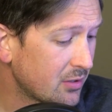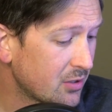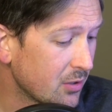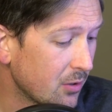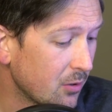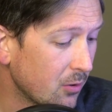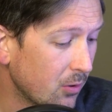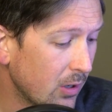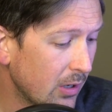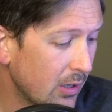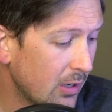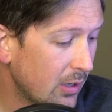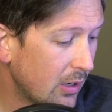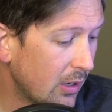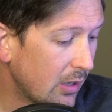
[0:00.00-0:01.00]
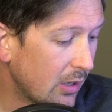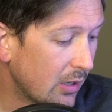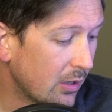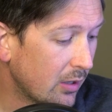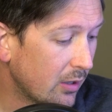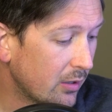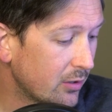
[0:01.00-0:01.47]
So
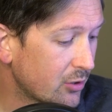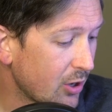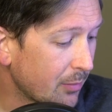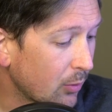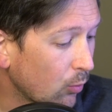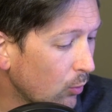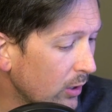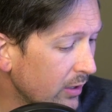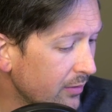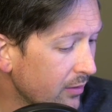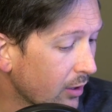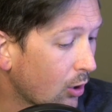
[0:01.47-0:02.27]
chapter 1,